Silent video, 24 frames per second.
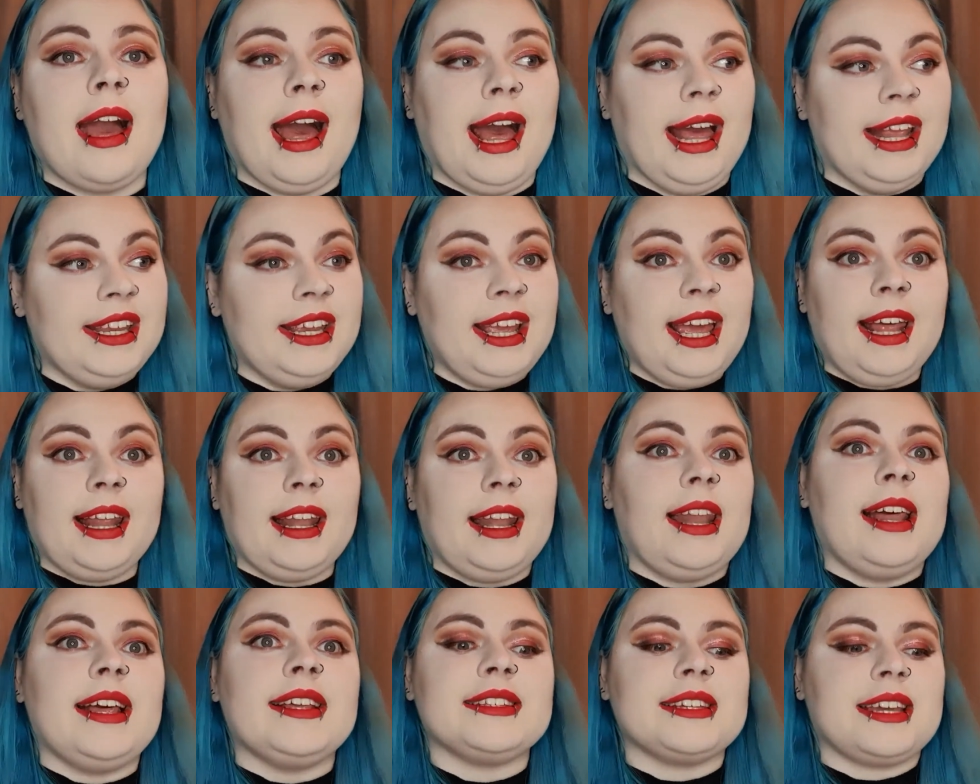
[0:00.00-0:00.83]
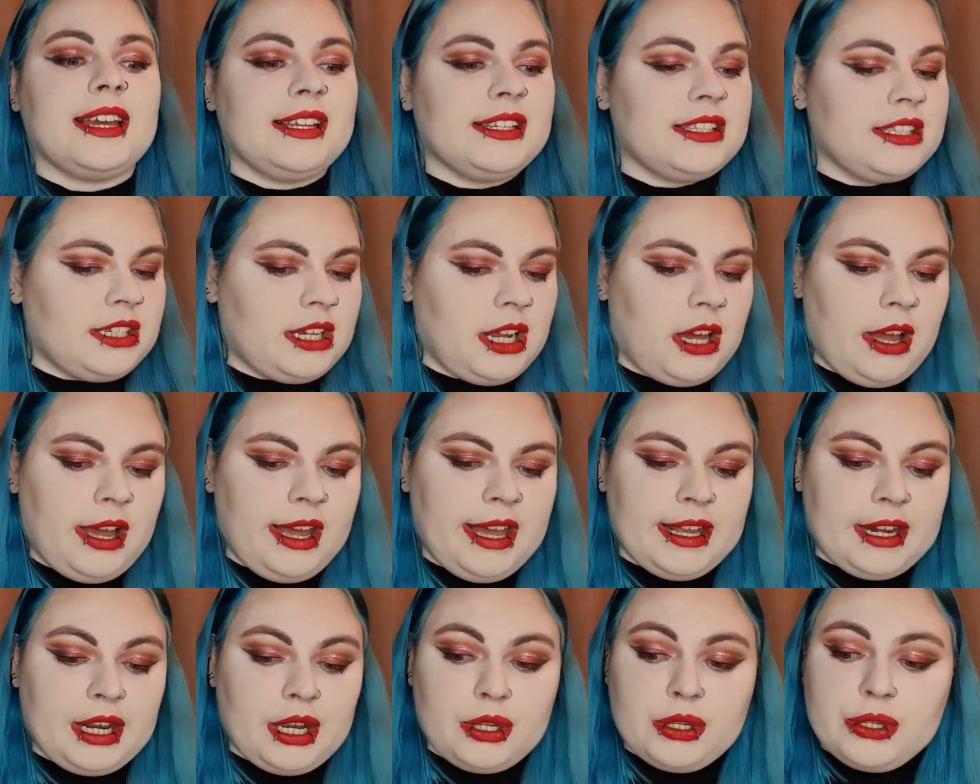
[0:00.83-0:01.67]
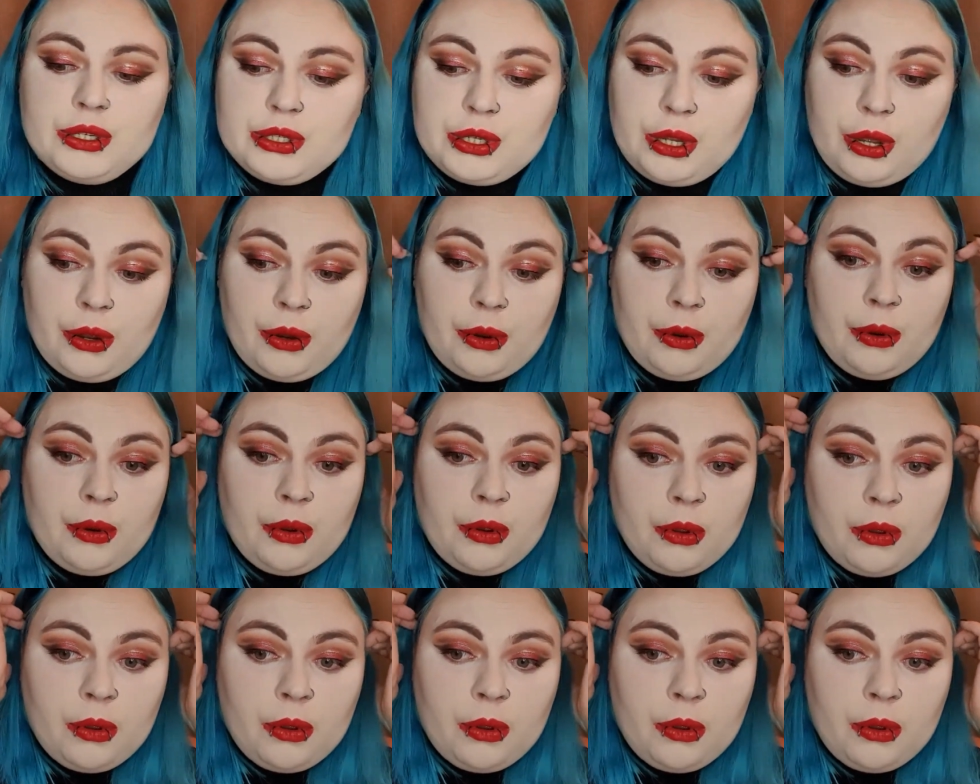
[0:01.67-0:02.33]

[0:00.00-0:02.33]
And yeah, let's get started. So